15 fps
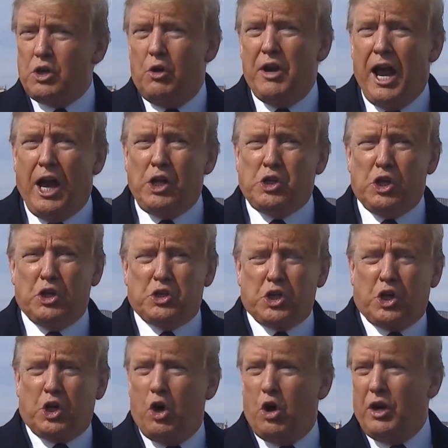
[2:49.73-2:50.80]
So national
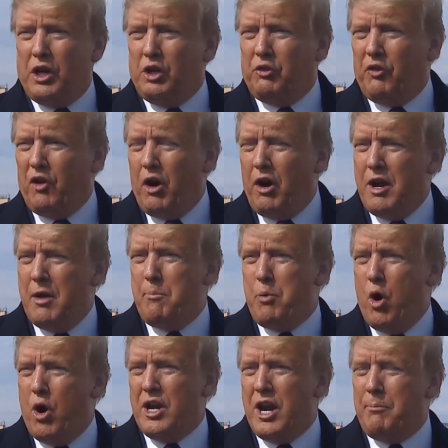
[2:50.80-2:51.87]
security is very
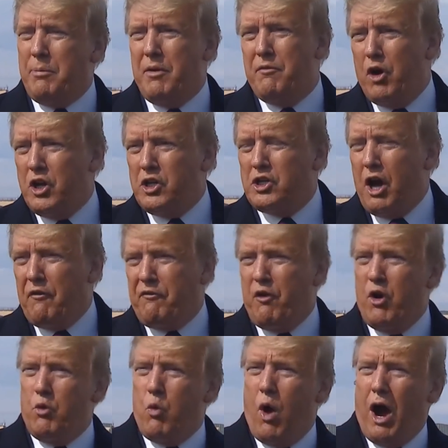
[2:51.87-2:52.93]
important. I've been very tough
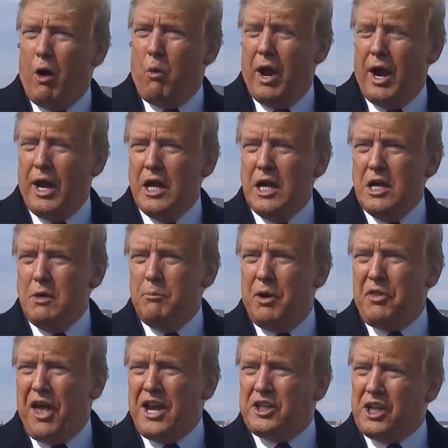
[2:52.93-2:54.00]
on Huawei,
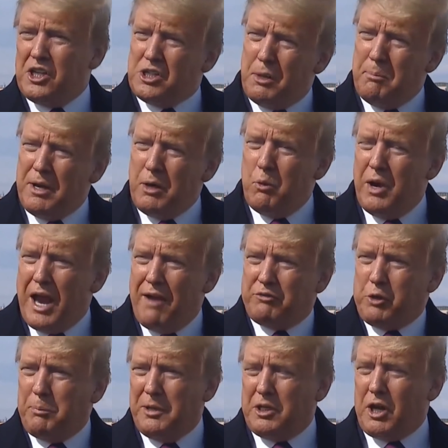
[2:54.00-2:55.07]
but that doesn't mean we have
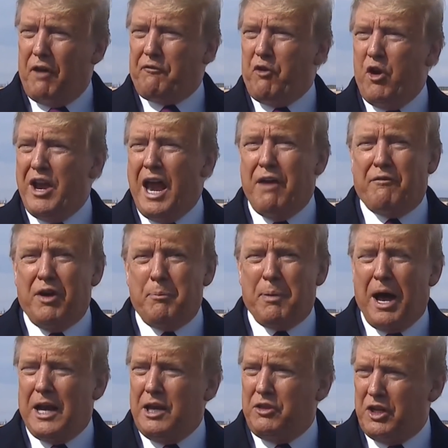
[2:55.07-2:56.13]
to be tough on
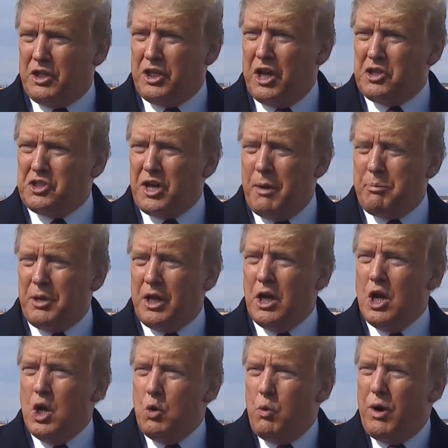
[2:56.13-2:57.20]
everybody that does something.
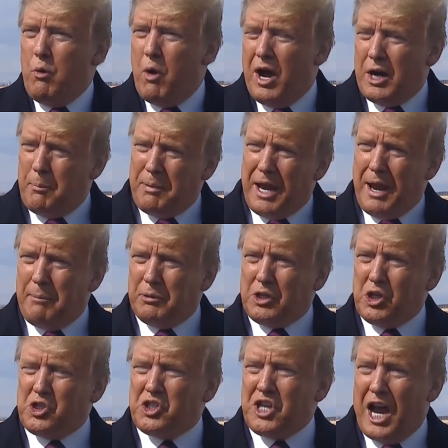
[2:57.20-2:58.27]
We want to be able
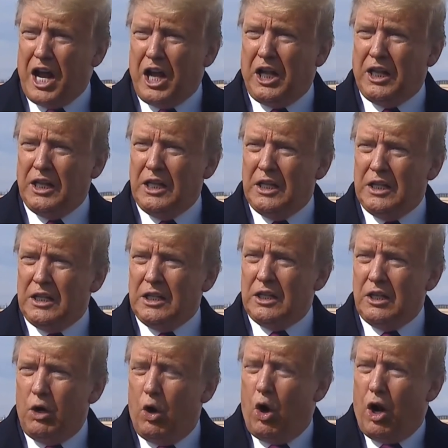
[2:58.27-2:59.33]
to sell
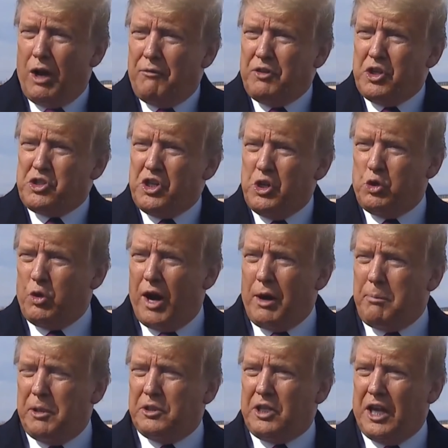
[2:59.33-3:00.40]
all of this
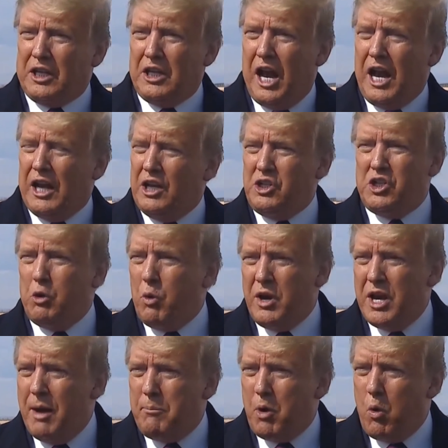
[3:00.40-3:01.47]
incredible technology.
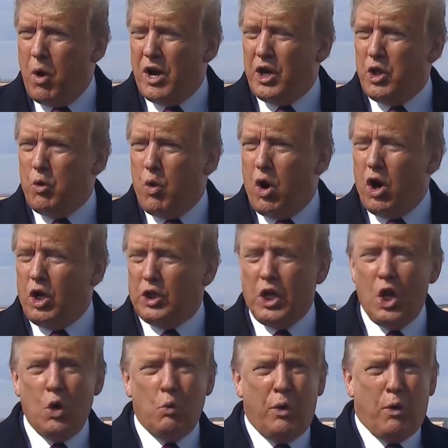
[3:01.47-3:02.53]
We're number one in the world.
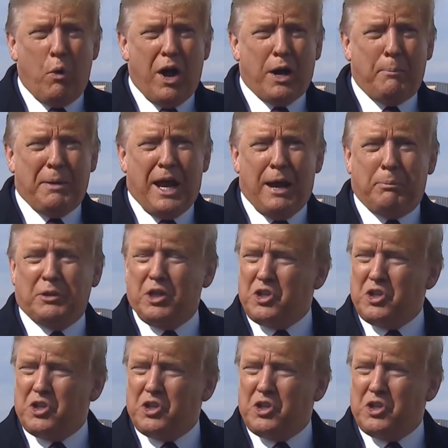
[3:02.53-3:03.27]
We want to be able